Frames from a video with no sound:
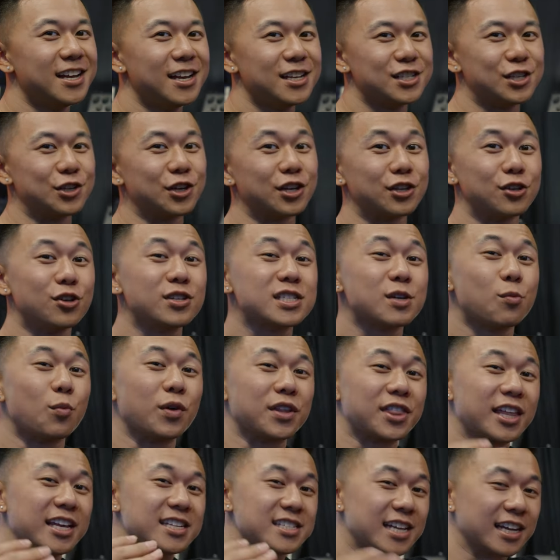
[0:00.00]
So you can use them
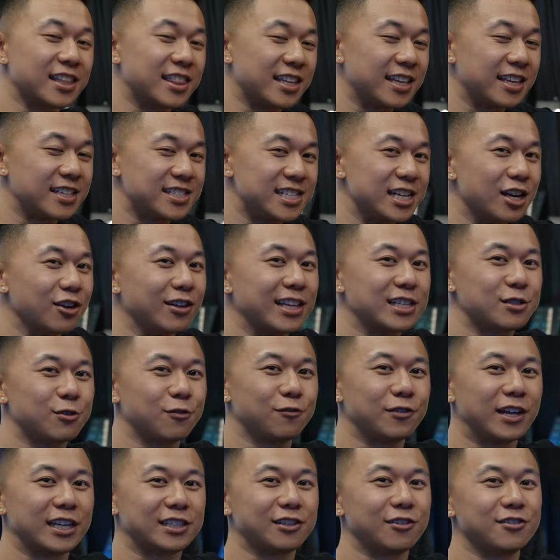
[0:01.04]
with things like CRLS
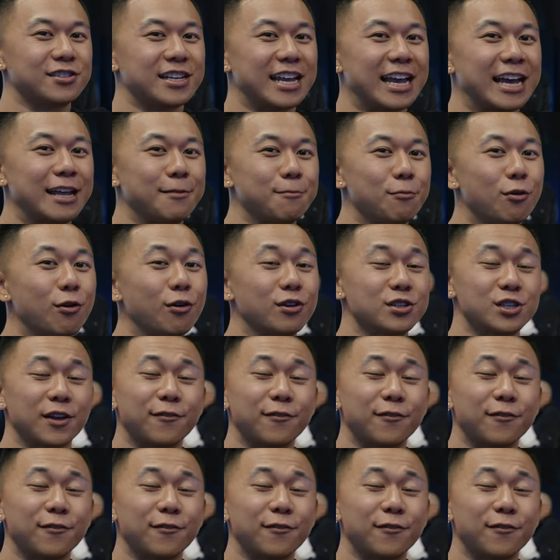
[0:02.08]
reflectors and more.